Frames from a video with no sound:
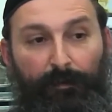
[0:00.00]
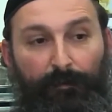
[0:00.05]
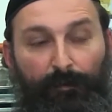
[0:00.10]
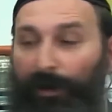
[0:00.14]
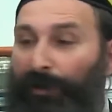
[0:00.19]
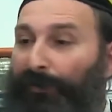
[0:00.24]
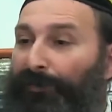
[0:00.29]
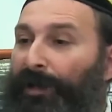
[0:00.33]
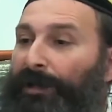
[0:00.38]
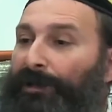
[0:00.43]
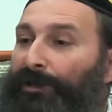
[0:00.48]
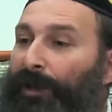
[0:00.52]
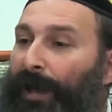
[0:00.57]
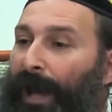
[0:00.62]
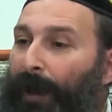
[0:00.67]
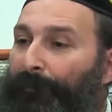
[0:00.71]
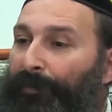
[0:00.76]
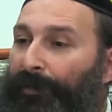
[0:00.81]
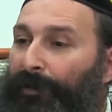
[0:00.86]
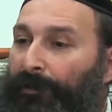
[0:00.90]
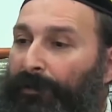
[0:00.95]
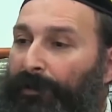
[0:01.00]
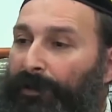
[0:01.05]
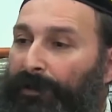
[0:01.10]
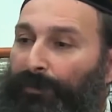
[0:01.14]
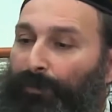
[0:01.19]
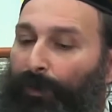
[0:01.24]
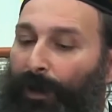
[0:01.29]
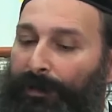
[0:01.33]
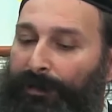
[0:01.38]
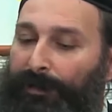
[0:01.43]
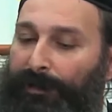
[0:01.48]
What do you think is going to happen?
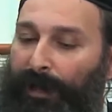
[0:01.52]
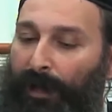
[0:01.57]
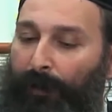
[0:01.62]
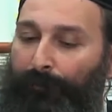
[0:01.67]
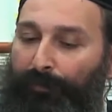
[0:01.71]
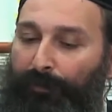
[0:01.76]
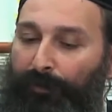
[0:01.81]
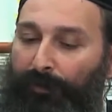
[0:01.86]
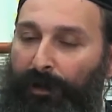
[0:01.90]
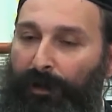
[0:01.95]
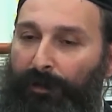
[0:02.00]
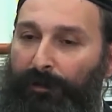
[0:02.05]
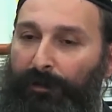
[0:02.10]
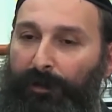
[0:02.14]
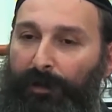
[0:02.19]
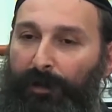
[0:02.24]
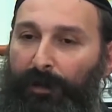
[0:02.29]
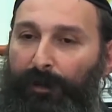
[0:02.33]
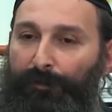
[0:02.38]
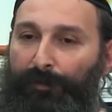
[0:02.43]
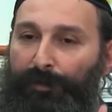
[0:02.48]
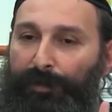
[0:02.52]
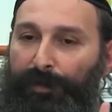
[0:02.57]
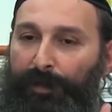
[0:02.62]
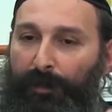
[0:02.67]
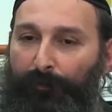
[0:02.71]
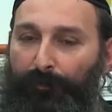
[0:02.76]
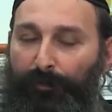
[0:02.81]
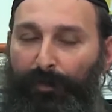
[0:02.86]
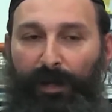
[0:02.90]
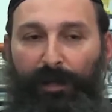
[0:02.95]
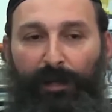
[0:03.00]
It's one step, and then another
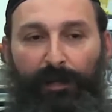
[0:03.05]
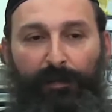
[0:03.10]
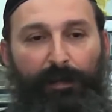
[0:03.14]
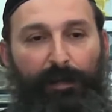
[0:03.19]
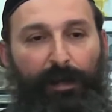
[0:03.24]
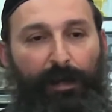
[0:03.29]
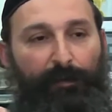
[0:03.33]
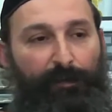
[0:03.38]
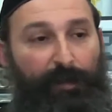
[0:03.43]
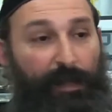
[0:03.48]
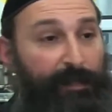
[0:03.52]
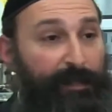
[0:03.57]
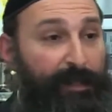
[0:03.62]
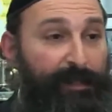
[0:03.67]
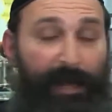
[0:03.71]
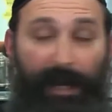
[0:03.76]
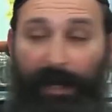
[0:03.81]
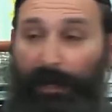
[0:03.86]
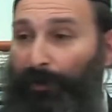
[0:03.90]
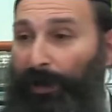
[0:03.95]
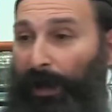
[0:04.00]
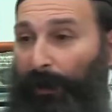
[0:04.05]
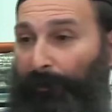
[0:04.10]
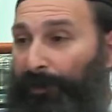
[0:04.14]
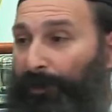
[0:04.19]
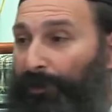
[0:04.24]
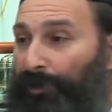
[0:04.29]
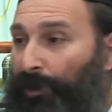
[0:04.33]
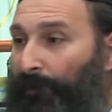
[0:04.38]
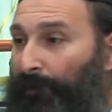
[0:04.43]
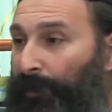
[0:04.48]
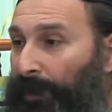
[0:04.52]
step, and then another. That's exactly what
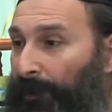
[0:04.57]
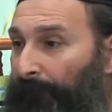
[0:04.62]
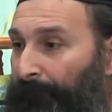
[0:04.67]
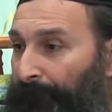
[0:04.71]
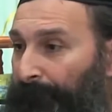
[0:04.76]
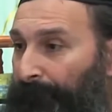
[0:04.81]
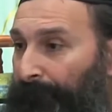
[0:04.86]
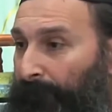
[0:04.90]
happened in Germany.